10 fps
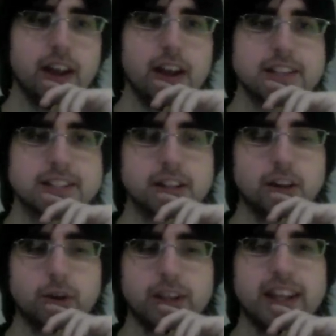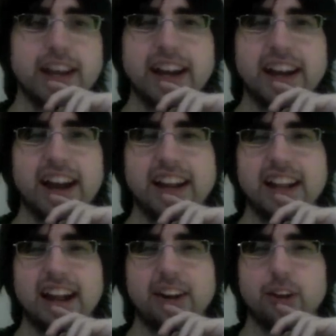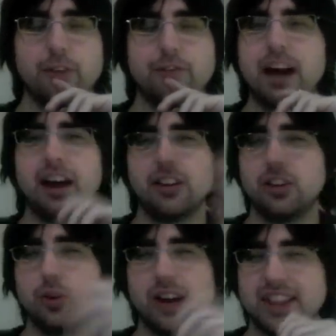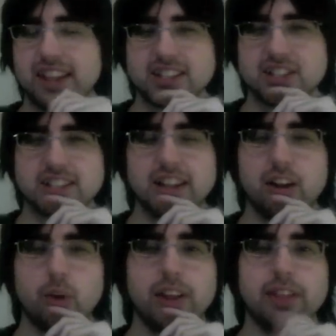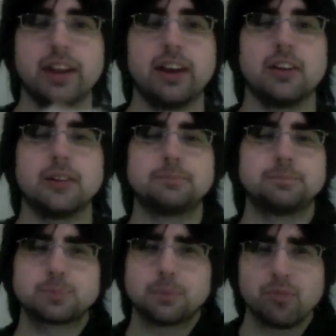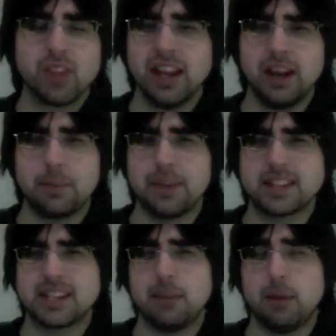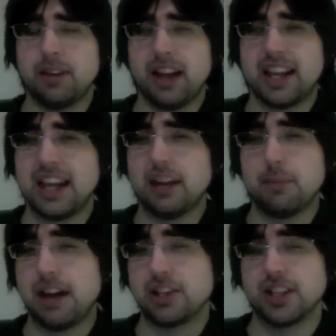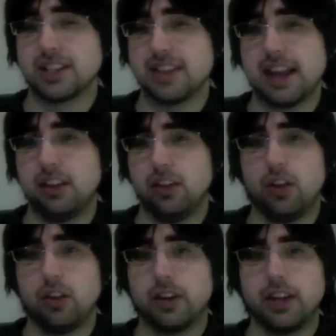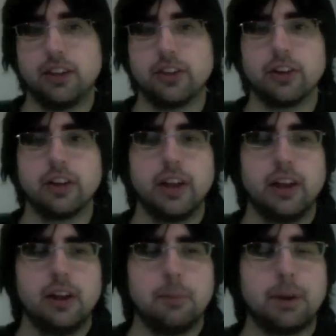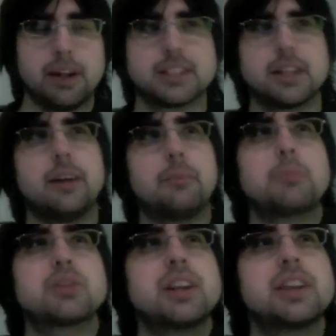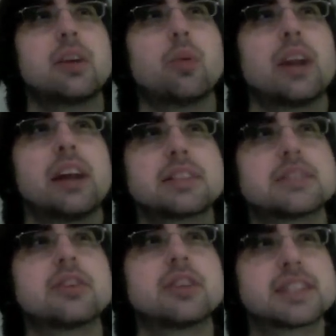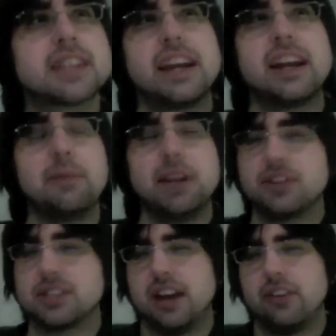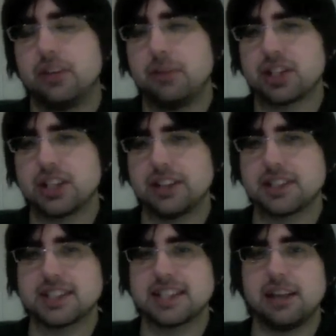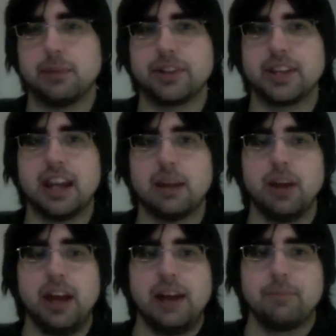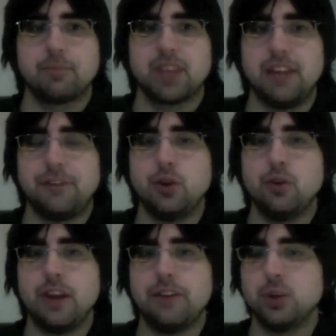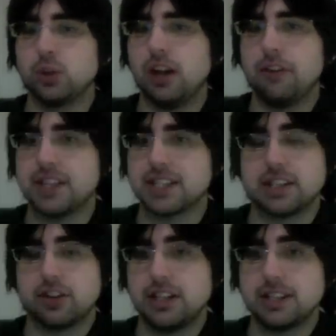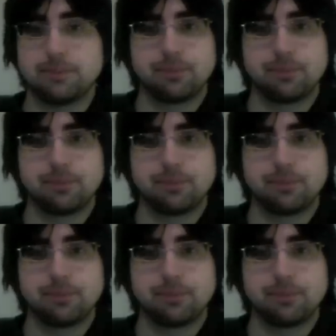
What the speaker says: So yeah, I don't know, the value I think is just not quite there. This game, I can't imagine it's that long either. But I'm trying to think, what else is there to say? I mean, there's not really much else to say about the game. If you love the series,